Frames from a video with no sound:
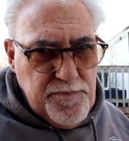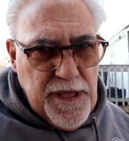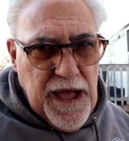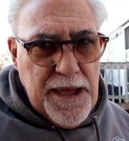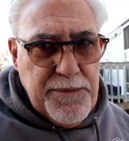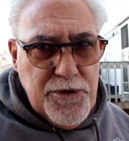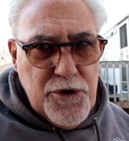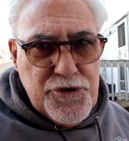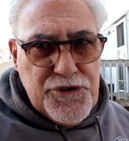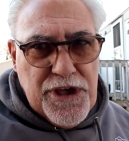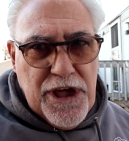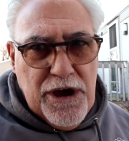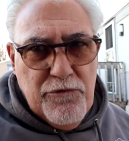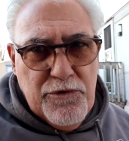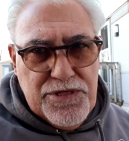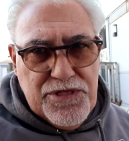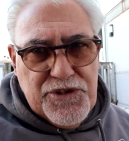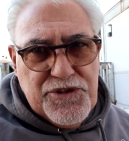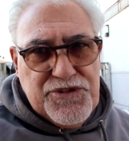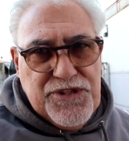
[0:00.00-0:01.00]
I'm using it
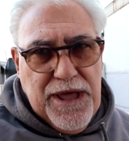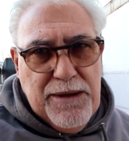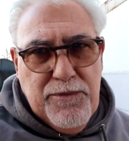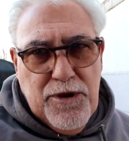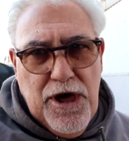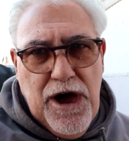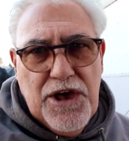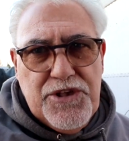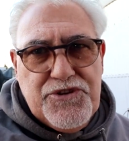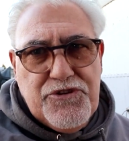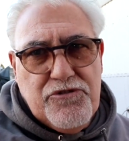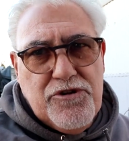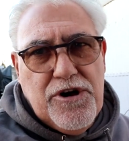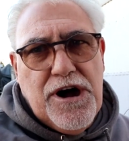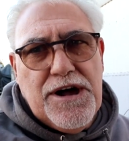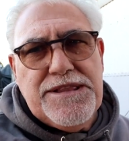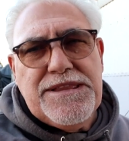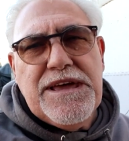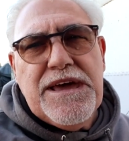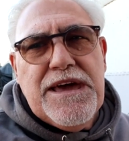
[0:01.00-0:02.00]
with the stabilizer
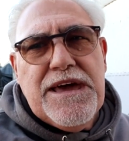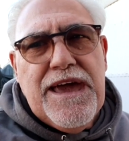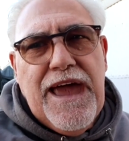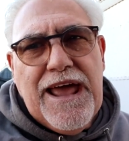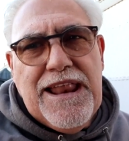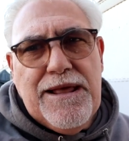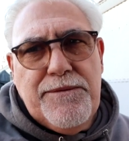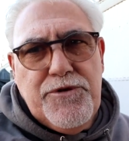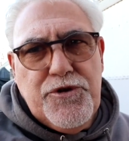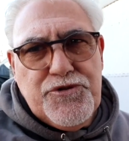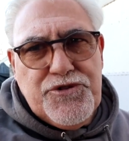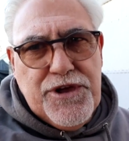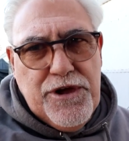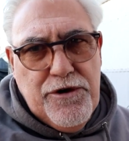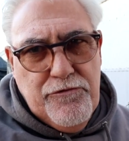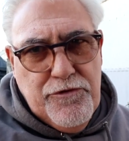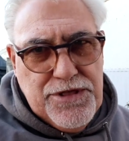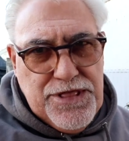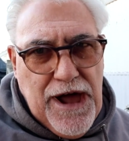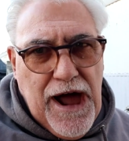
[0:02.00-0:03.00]
on, and I'm using
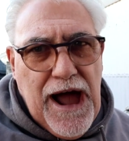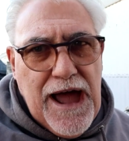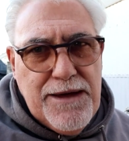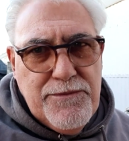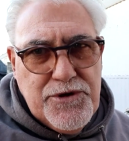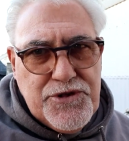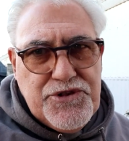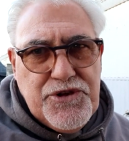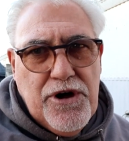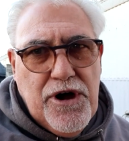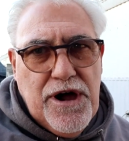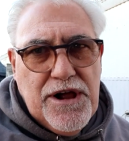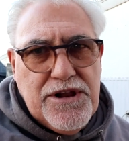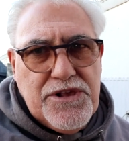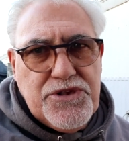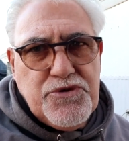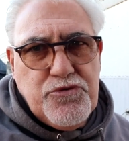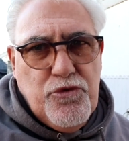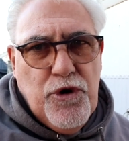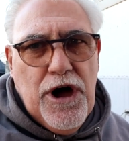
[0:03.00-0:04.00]
it with IBIS on
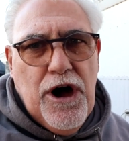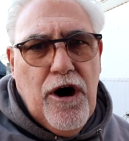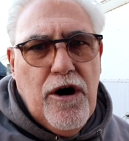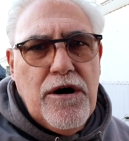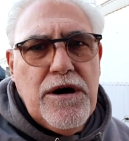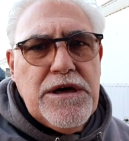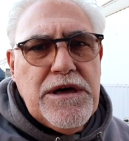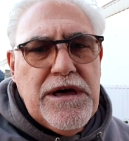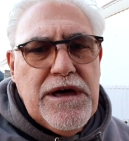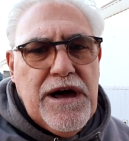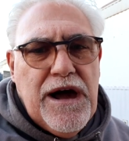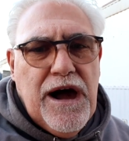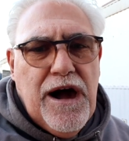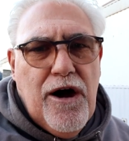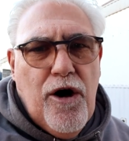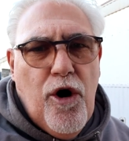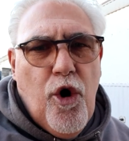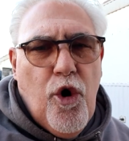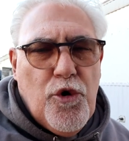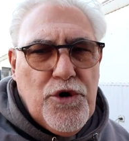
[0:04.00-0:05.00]
as well,
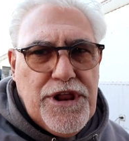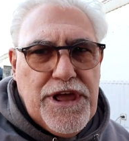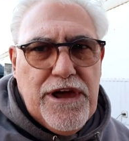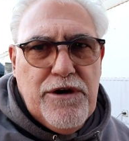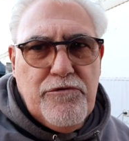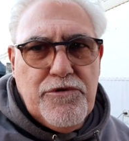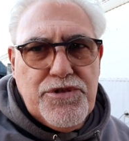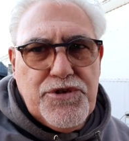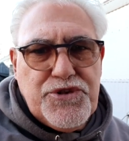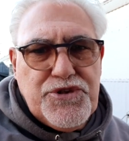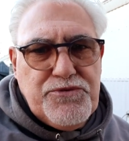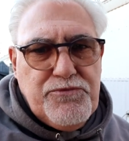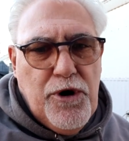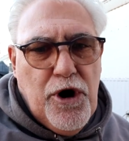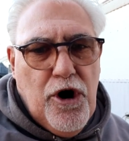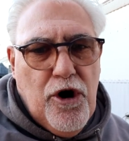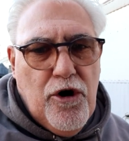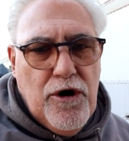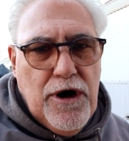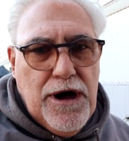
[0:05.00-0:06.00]
holding it with a
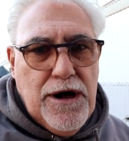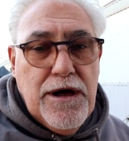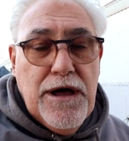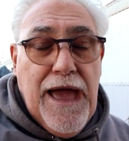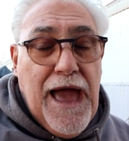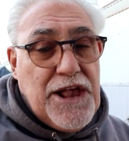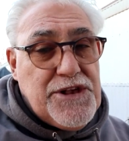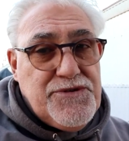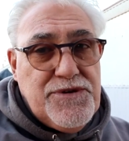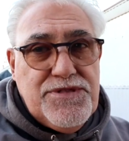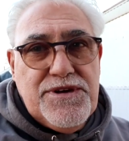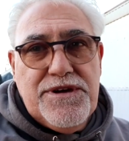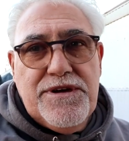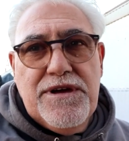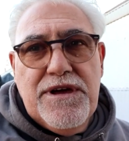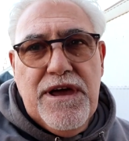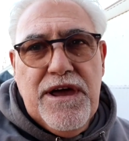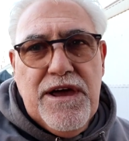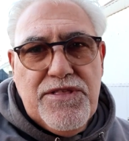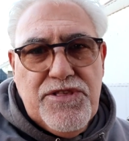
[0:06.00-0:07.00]
small, actually the
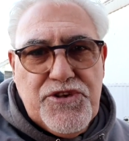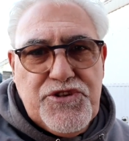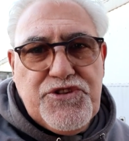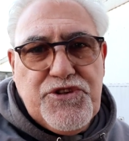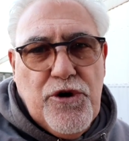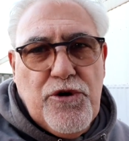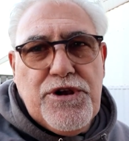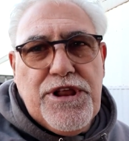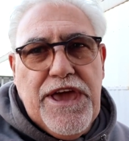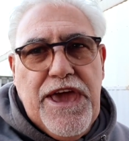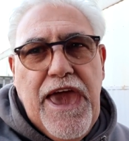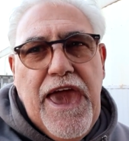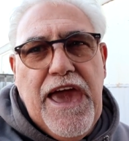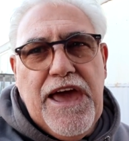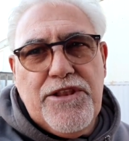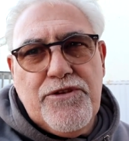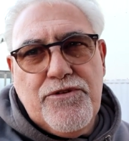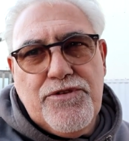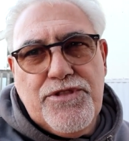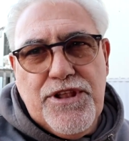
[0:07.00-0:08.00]
Sony
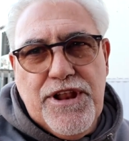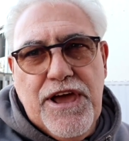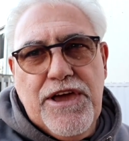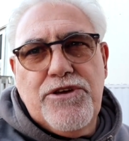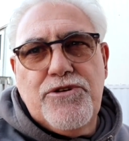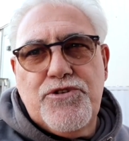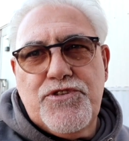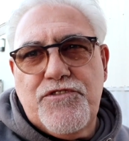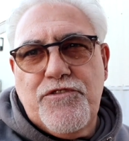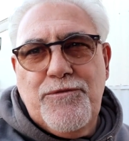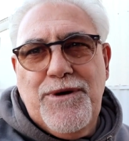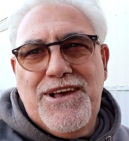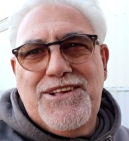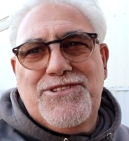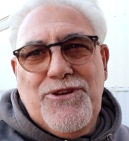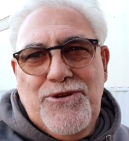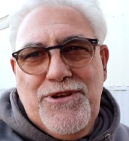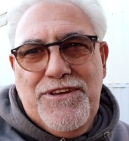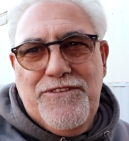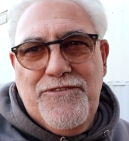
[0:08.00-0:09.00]
handle that I use for my
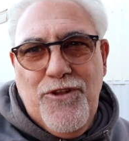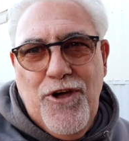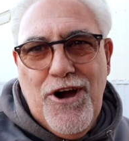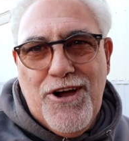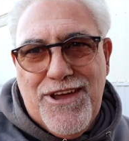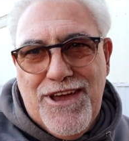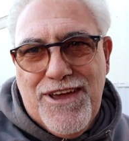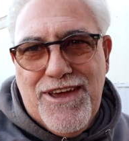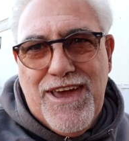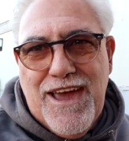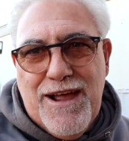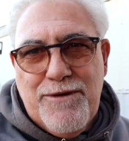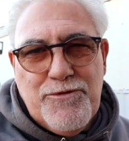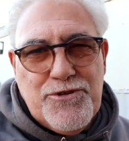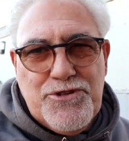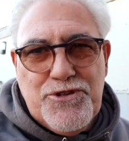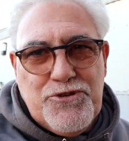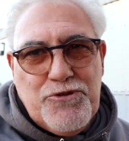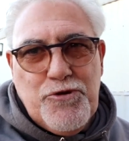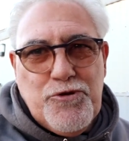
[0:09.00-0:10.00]
Sony vlogging
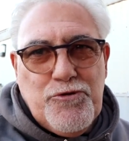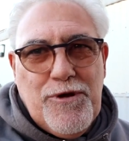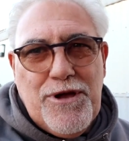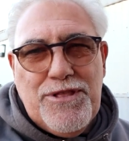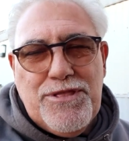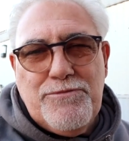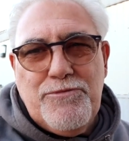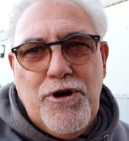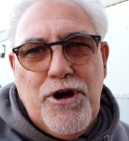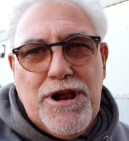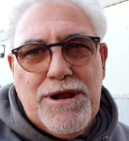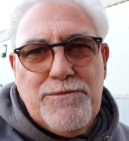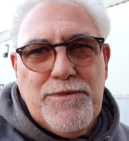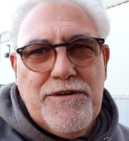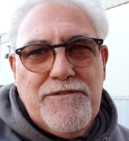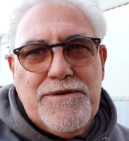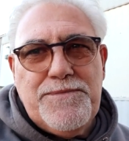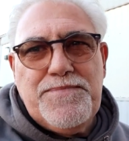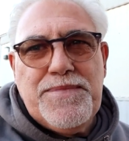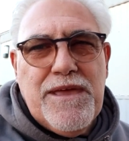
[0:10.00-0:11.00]
camera is screwed around the bottom
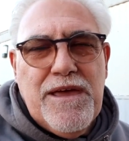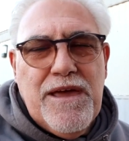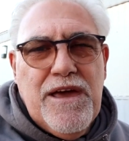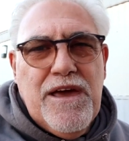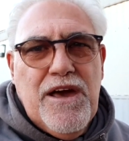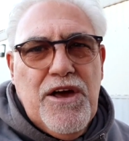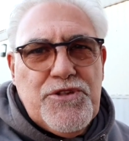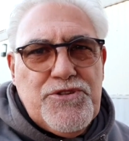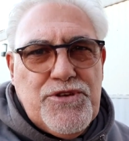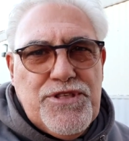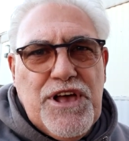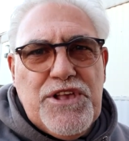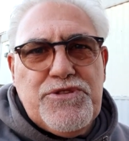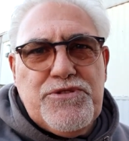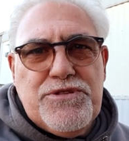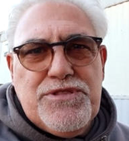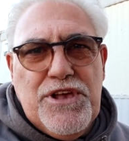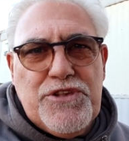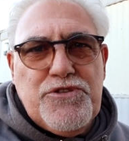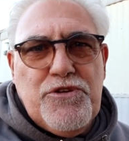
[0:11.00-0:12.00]
of it. So
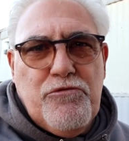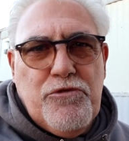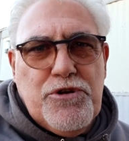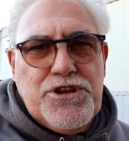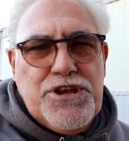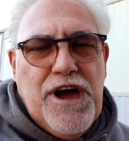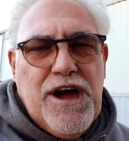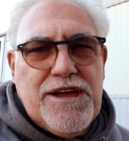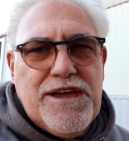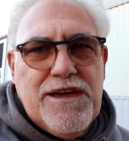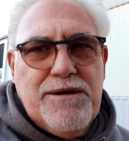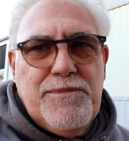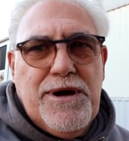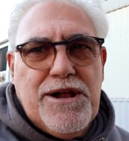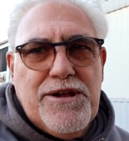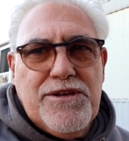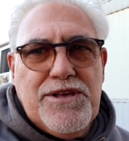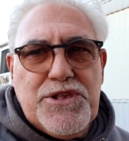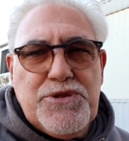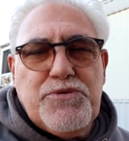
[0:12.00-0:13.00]
that's what we're talking
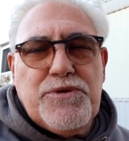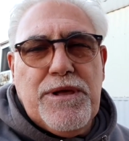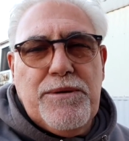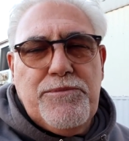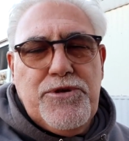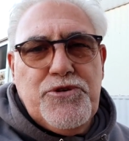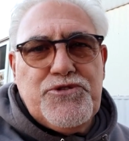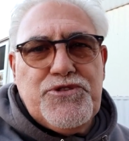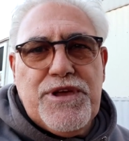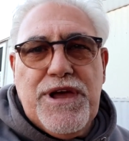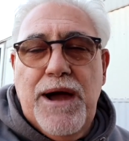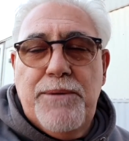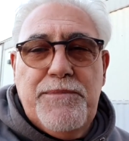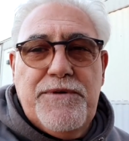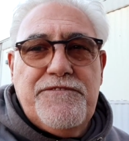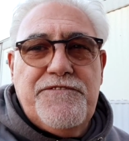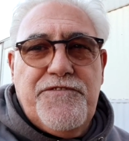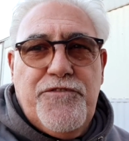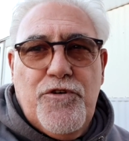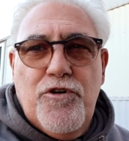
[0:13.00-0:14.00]
about here. That's what I'm using. I'm
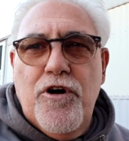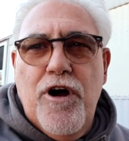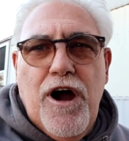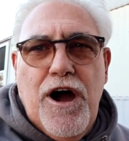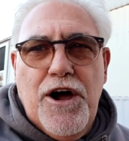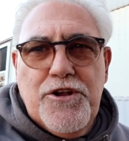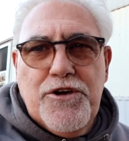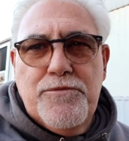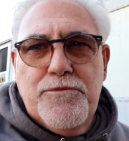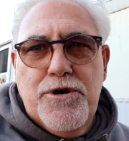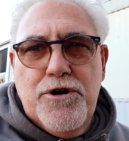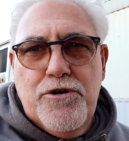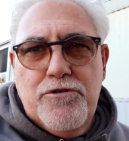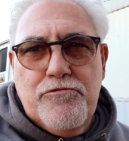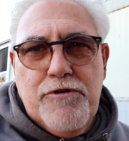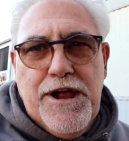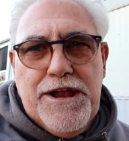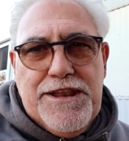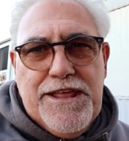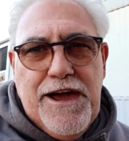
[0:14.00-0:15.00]
in full auto mode
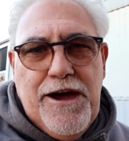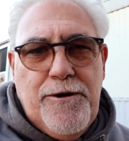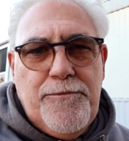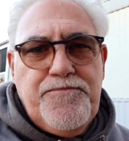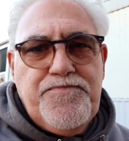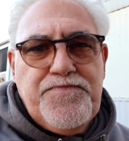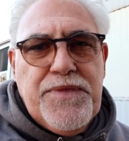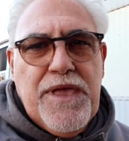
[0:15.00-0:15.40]
right now.